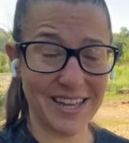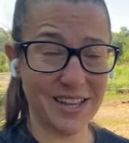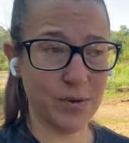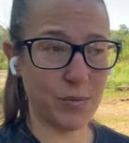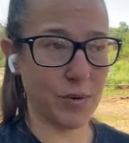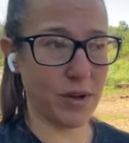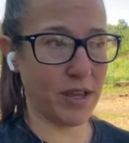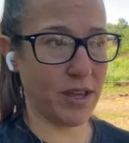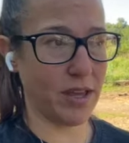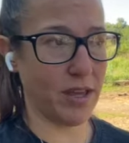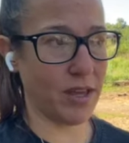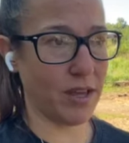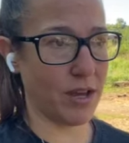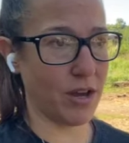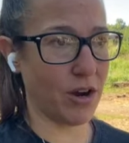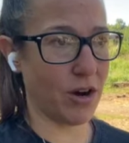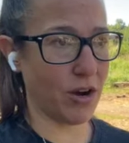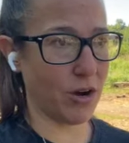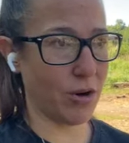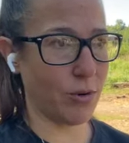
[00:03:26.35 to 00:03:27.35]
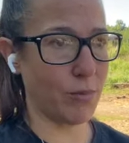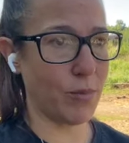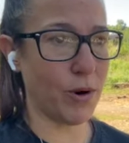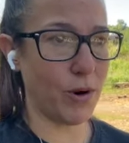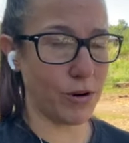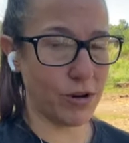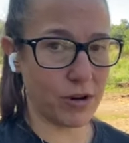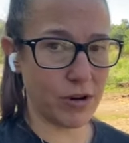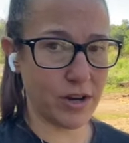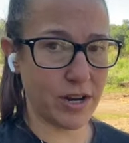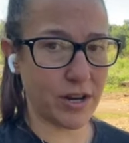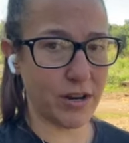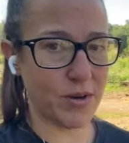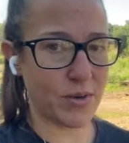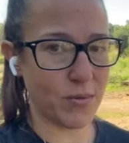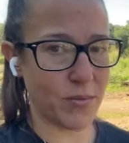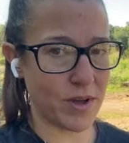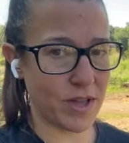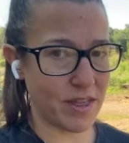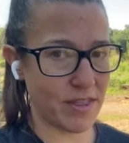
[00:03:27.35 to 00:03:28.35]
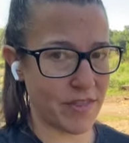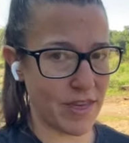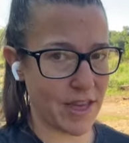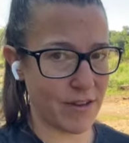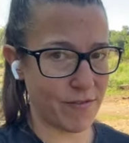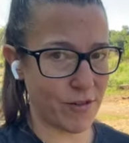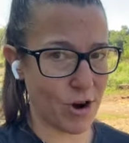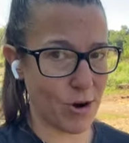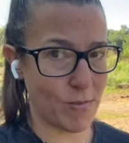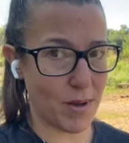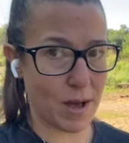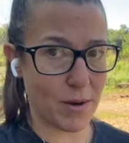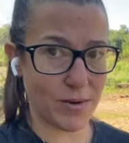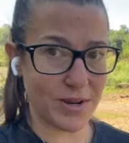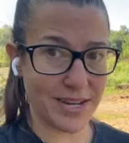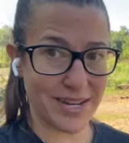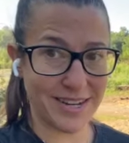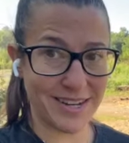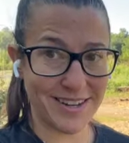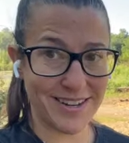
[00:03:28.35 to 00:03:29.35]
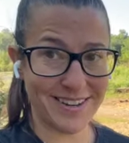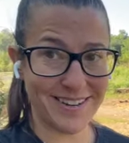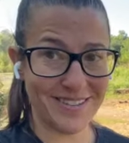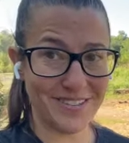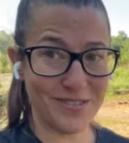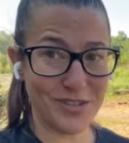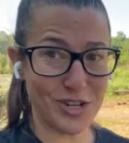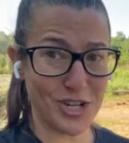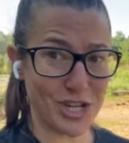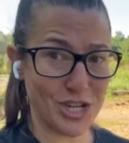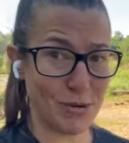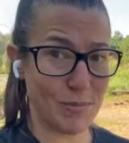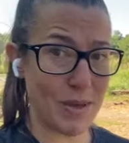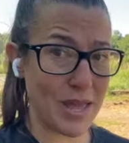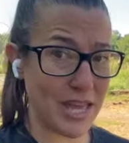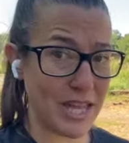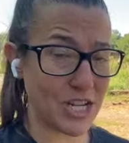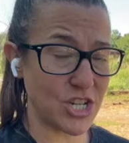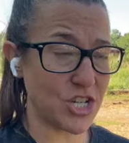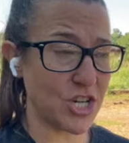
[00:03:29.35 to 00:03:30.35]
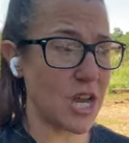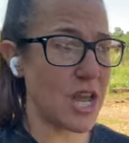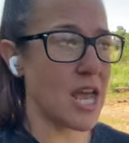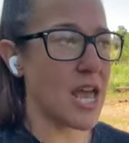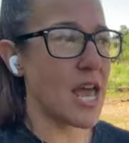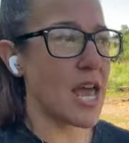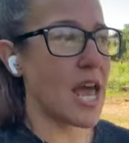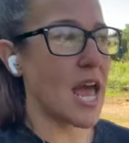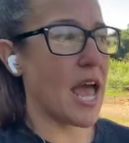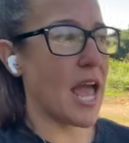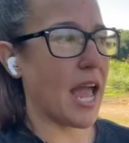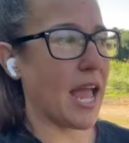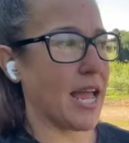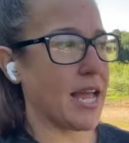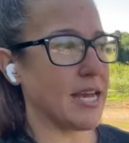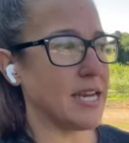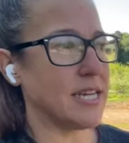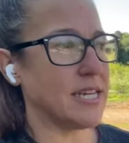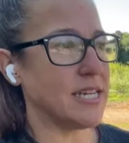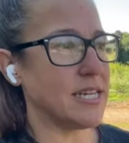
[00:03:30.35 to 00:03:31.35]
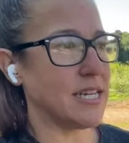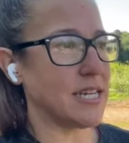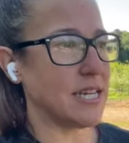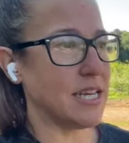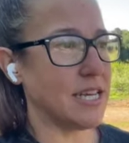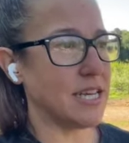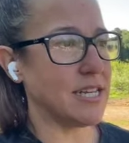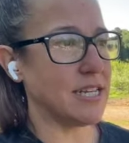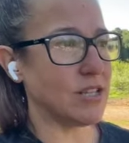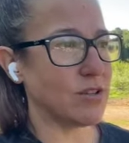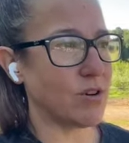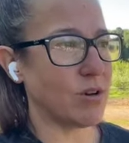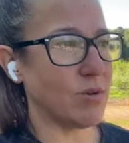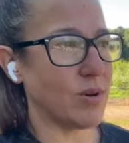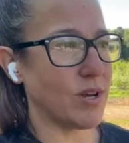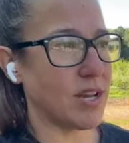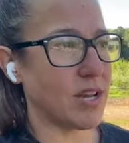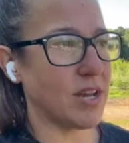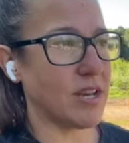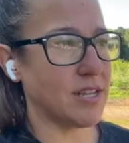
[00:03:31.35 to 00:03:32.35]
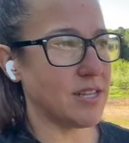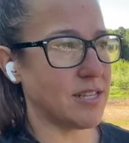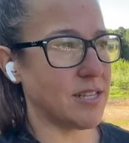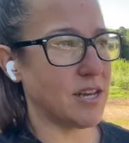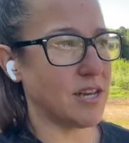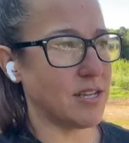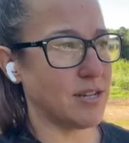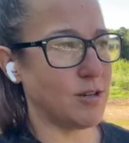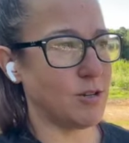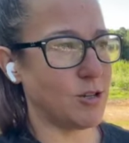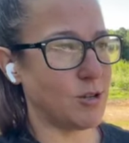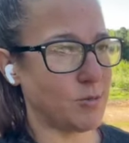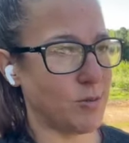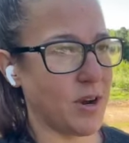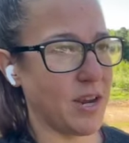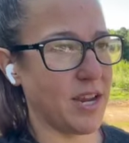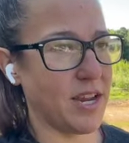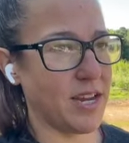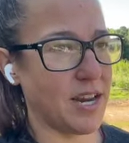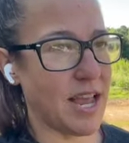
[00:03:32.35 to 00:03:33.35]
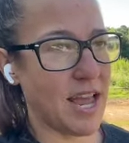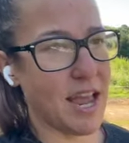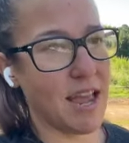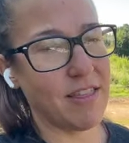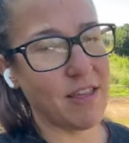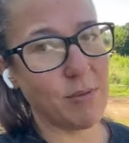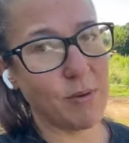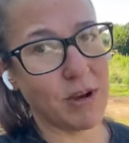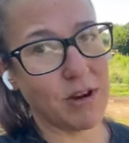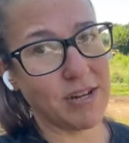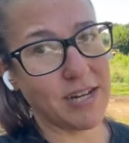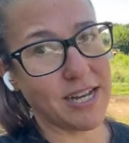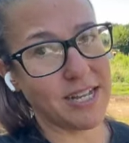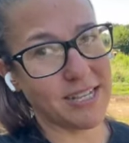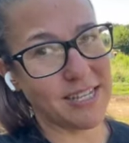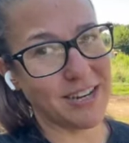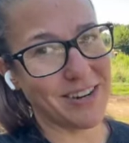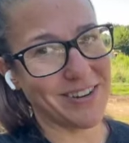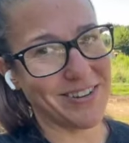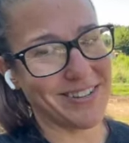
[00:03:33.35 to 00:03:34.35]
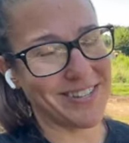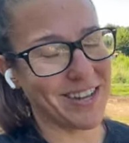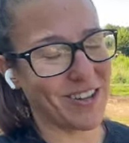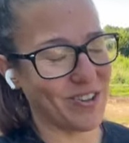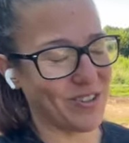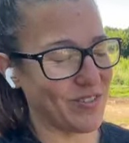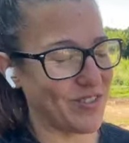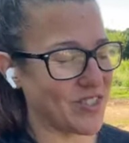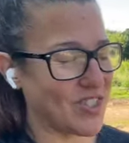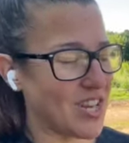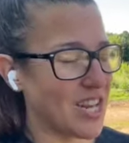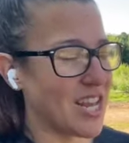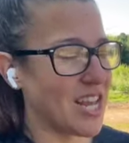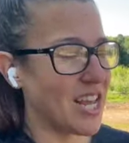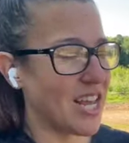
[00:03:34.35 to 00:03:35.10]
We are partnering with a farm out in Virginia Beach, and he is growing us unsprayed hay that we are testing ourselves